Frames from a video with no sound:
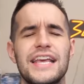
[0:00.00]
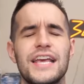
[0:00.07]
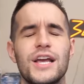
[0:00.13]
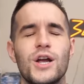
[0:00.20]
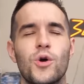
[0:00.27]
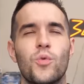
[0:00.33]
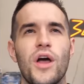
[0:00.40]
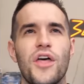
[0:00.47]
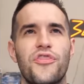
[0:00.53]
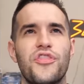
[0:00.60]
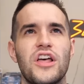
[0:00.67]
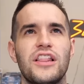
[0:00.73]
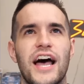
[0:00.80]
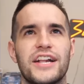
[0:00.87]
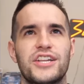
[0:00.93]
it here
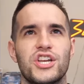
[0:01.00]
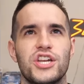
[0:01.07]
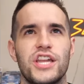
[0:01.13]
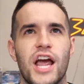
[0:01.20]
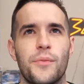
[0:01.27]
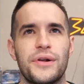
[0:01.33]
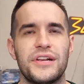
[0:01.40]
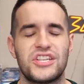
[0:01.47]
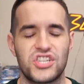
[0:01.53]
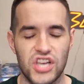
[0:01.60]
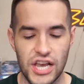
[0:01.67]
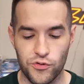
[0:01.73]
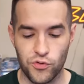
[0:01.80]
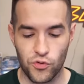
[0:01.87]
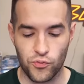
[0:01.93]
with the legendary
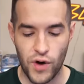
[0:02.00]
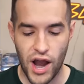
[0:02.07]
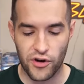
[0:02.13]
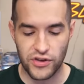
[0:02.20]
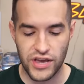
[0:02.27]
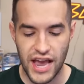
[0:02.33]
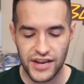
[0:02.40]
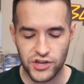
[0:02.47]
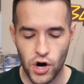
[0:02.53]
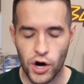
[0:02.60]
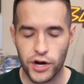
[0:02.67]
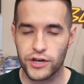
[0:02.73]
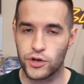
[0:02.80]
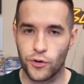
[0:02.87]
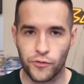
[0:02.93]
secret rare Gate
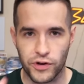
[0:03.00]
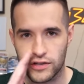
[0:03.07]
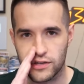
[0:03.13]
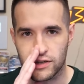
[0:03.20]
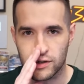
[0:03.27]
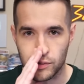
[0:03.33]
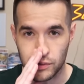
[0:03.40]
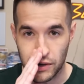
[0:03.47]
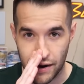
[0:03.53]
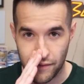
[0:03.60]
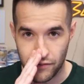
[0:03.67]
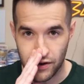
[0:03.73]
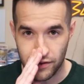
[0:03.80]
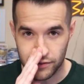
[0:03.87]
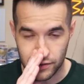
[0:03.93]
Guardian. Don't forget to
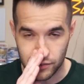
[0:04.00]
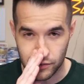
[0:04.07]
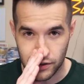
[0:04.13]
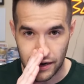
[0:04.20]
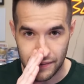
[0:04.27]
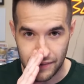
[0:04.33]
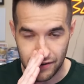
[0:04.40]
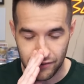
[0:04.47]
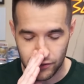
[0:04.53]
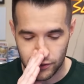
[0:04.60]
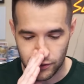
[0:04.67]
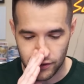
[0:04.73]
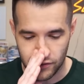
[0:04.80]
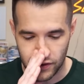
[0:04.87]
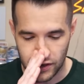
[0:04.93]
subscribe if you haven't subscribed yet. If you
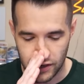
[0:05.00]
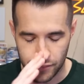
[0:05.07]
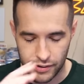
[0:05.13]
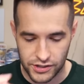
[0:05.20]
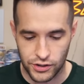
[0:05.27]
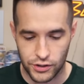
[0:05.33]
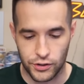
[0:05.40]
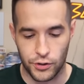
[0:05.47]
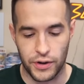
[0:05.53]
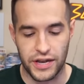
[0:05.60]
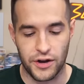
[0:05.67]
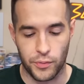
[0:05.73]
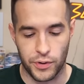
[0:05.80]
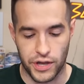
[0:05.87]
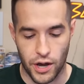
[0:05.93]
enjoyed the video, make sure to do
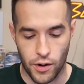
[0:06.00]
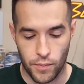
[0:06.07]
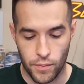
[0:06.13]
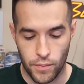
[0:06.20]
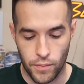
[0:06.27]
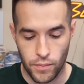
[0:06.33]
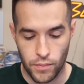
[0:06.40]
it. Here we go.